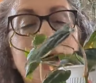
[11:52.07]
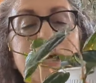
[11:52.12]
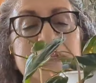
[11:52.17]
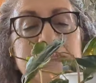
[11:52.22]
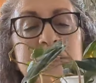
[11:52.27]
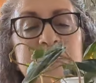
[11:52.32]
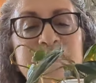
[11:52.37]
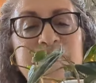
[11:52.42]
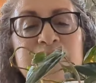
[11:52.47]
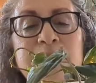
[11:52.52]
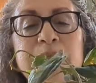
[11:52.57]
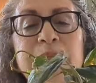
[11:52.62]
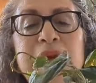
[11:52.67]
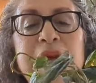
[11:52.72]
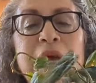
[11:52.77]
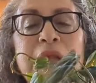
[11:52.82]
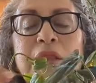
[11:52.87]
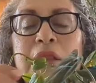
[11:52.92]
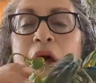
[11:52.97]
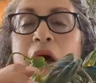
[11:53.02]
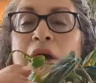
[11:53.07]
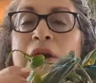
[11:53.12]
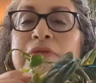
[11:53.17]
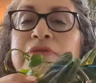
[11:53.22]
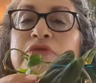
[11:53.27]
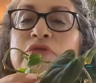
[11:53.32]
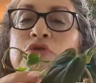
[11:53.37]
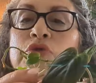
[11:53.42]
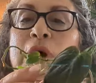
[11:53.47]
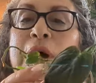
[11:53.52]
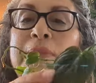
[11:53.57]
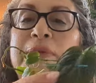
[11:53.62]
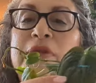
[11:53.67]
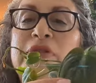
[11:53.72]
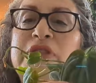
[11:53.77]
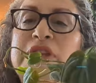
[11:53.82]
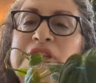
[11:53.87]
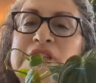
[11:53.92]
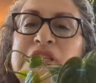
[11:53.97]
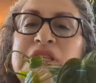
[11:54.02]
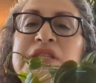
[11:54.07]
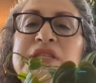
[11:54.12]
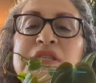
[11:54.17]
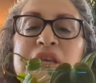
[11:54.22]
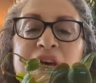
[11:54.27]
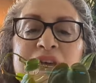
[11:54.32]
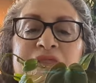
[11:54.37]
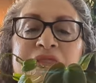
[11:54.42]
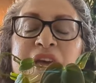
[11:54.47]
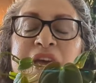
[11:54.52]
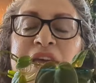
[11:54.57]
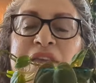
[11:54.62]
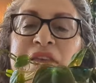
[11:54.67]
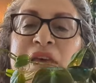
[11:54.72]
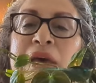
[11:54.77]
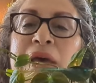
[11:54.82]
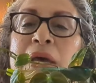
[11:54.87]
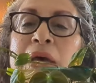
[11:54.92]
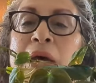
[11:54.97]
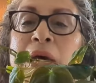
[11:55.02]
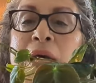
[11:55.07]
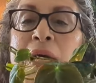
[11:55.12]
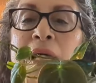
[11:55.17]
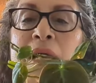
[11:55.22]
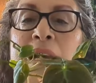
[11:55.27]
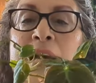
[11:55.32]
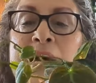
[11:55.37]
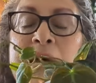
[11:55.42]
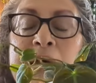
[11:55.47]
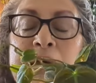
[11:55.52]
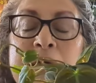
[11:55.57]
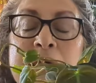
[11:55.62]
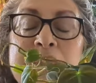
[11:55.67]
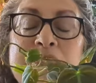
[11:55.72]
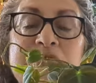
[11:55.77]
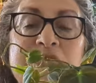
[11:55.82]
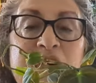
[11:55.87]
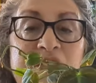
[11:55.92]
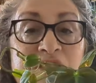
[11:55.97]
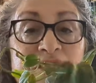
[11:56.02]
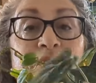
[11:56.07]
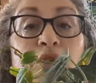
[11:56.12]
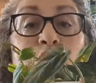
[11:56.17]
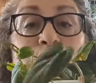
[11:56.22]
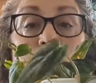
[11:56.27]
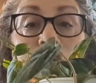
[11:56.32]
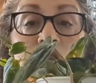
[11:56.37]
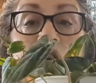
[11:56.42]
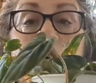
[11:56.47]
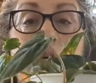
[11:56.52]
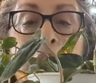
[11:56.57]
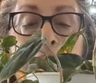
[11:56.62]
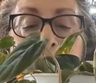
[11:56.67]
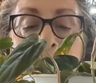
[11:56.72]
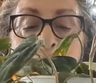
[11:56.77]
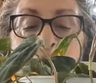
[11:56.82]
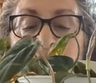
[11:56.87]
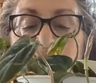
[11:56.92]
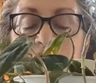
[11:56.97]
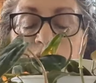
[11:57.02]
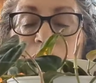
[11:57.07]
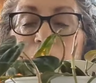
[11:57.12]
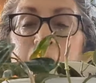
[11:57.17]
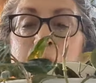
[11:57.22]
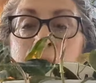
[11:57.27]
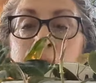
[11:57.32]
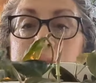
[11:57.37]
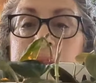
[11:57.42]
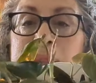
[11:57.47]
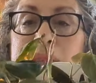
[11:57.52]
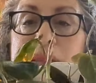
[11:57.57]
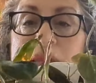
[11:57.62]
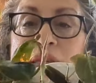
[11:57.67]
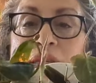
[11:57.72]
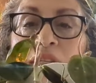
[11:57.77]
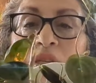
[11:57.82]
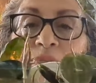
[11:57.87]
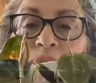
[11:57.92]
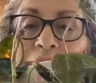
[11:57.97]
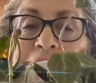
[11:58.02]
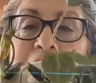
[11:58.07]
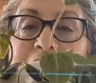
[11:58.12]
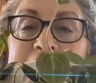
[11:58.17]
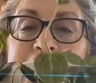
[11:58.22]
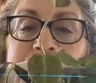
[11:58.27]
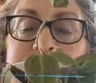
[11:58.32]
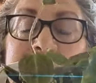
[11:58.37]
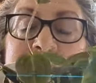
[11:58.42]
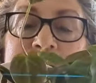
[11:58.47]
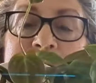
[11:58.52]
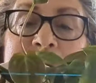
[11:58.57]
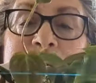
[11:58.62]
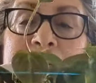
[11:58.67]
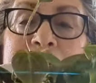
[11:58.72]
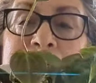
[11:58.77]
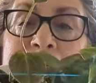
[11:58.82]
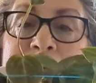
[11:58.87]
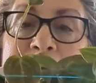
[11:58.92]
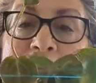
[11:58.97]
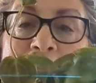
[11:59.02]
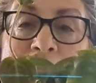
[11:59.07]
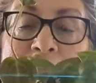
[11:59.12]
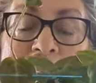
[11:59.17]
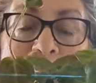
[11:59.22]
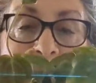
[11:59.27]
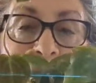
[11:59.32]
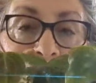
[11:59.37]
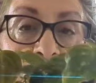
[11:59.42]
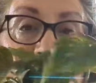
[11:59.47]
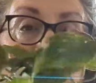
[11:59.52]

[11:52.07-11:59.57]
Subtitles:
has given me a lot of trouble. This is, I think, the third time I've bought this plant. It's,